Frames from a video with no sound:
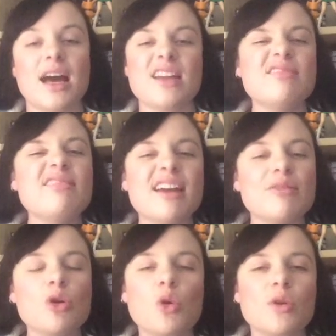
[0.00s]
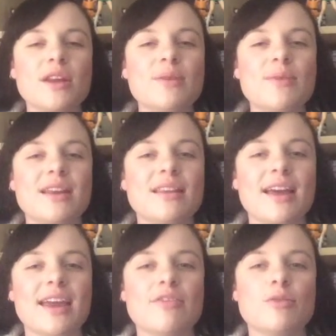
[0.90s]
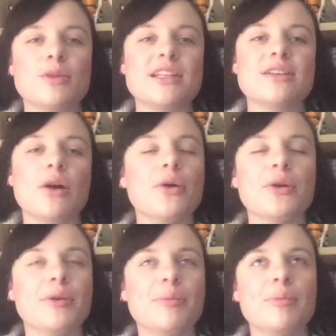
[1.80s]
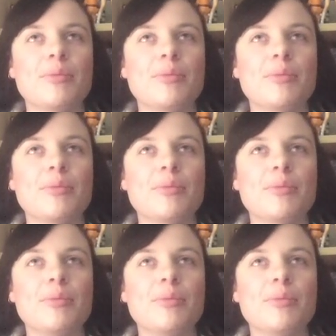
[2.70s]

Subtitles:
I don't like recording when everybody's home.